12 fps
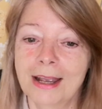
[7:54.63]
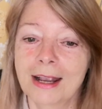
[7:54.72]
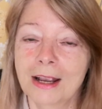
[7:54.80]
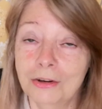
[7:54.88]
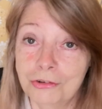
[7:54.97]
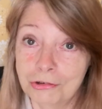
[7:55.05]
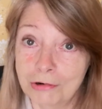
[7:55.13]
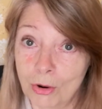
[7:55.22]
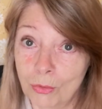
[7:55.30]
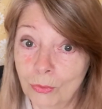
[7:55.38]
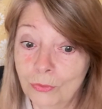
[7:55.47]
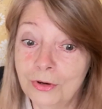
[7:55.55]

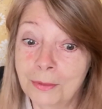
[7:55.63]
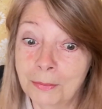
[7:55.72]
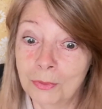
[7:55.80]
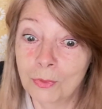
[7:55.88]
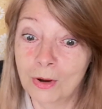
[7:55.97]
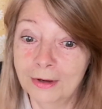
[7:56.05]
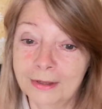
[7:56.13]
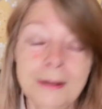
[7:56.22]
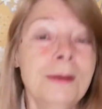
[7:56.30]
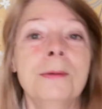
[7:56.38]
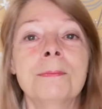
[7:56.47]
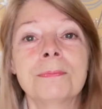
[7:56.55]
control, number 1.
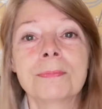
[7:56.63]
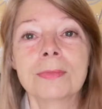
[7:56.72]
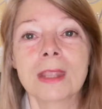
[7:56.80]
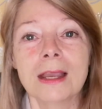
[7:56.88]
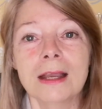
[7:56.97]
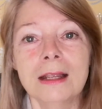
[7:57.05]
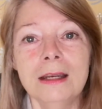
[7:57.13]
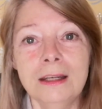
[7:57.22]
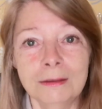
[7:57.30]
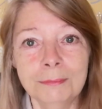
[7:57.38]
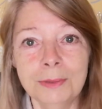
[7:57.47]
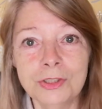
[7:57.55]

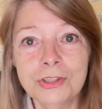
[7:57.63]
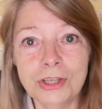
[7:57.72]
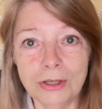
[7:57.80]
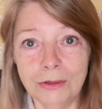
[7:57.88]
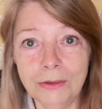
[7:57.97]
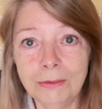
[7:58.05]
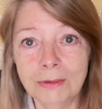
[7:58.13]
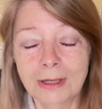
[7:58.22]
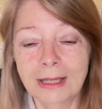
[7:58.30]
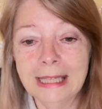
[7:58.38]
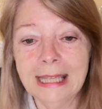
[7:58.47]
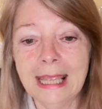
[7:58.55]
Number 2
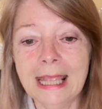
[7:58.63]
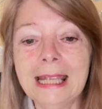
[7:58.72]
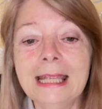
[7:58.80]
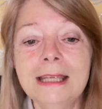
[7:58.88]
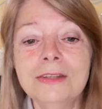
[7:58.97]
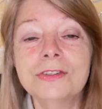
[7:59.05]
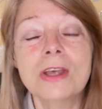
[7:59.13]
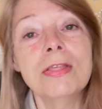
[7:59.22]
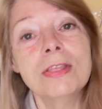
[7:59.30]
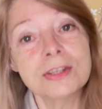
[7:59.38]
is the